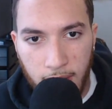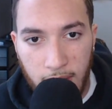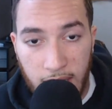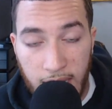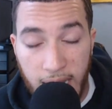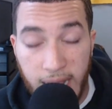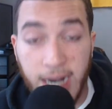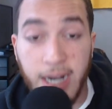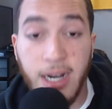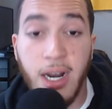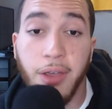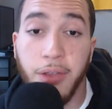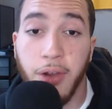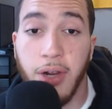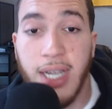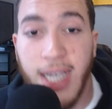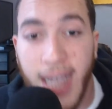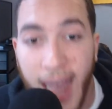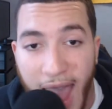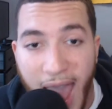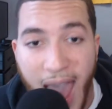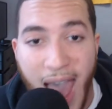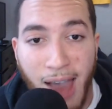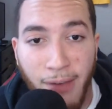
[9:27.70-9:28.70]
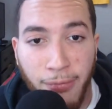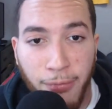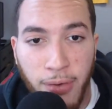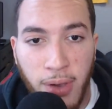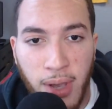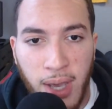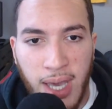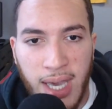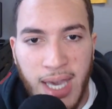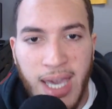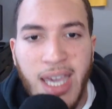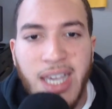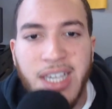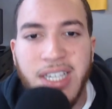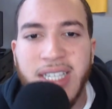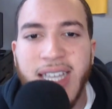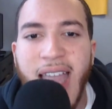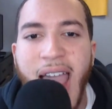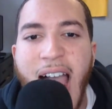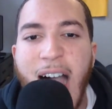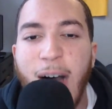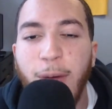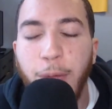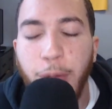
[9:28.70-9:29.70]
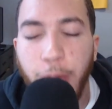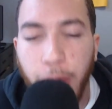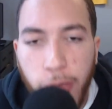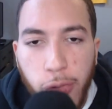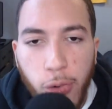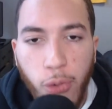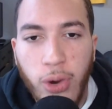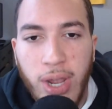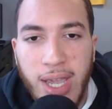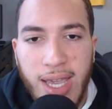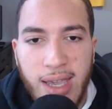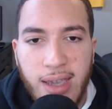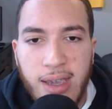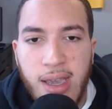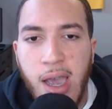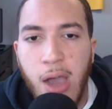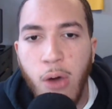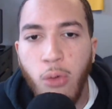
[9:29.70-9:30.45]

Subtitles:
And another gaffe, he's down 3